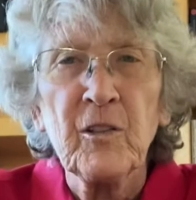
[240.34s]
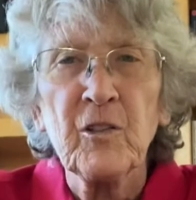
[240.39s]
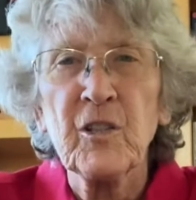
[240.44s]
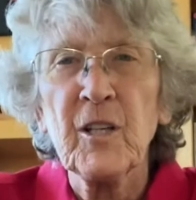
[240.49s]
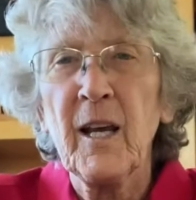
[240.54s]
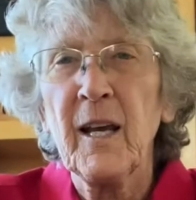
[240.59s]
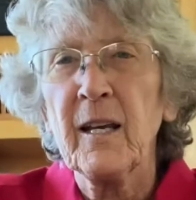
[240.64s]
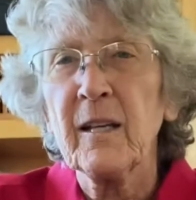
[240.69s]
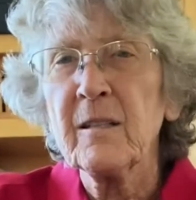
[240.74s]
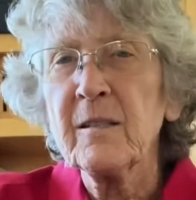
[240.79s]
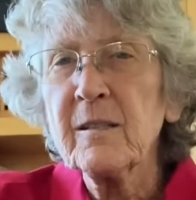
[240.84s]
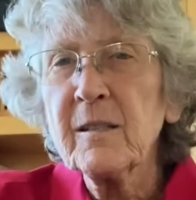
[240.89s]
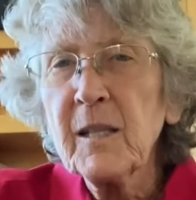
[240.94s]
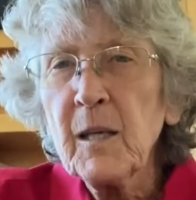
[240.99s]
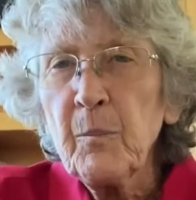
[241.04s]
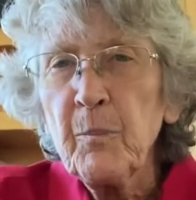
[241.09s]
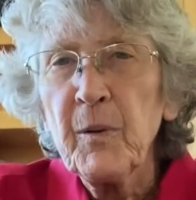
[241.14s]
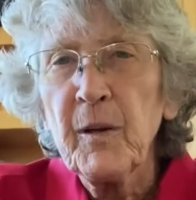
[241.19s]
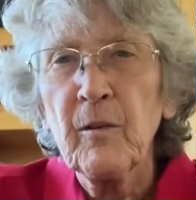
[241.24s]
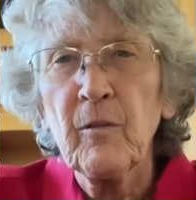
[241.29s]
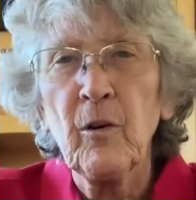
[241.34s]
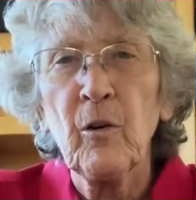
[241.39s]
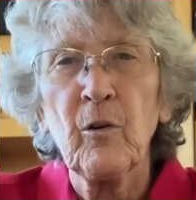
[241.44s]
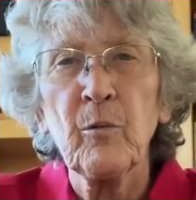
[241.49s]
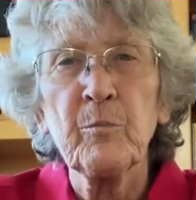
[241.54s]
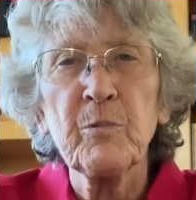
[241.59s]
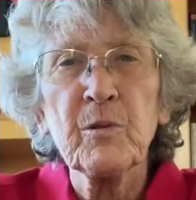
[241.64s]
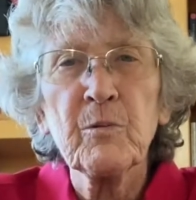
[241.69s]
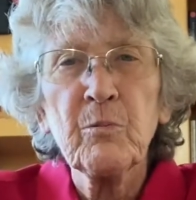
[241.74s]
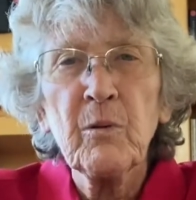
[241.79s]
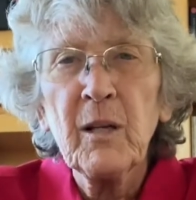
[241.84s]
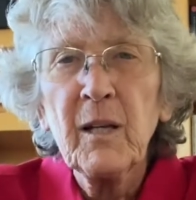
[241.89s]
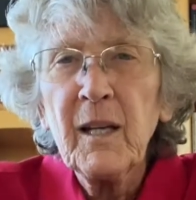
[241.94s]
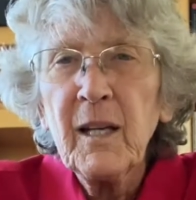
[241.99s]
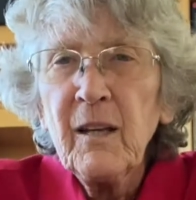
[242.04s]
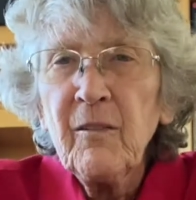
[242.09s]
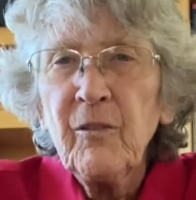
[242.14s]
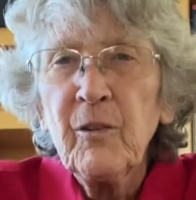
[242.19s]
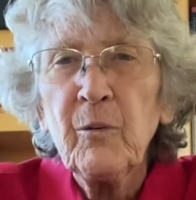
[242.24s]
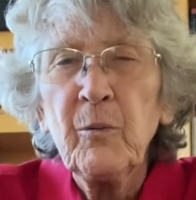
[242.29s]
jacks, skipping ropes,
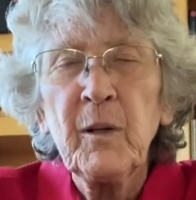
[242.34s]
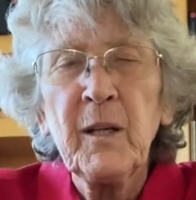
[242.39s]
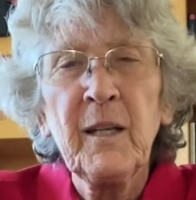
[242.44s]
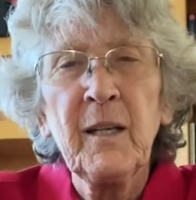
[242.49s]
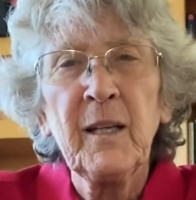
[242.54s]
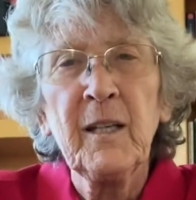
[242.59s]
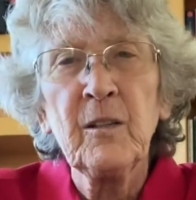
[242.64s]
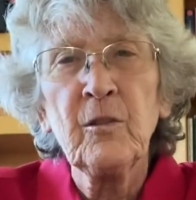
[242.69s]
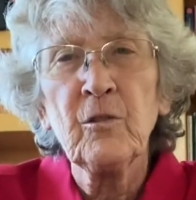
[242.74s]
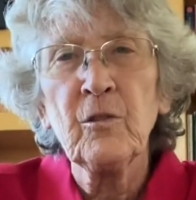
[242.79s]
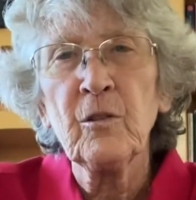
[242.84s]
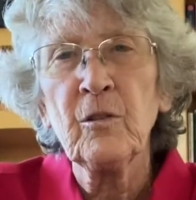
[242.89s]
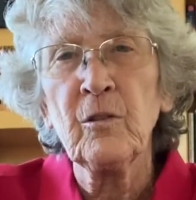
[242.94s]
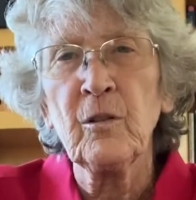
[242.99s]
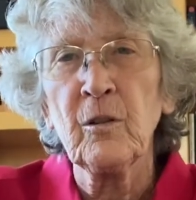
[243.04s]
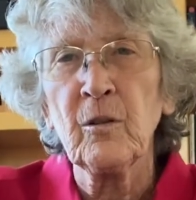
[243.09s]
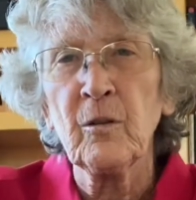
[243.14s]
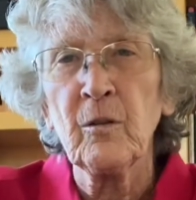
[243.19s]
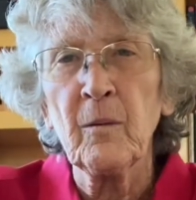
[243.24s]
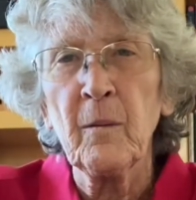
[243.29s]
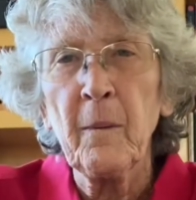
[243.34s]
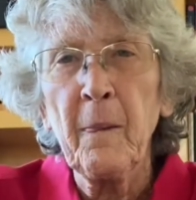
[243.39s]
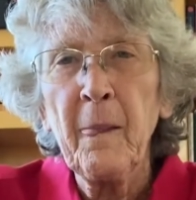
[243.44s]
whatever we need to do.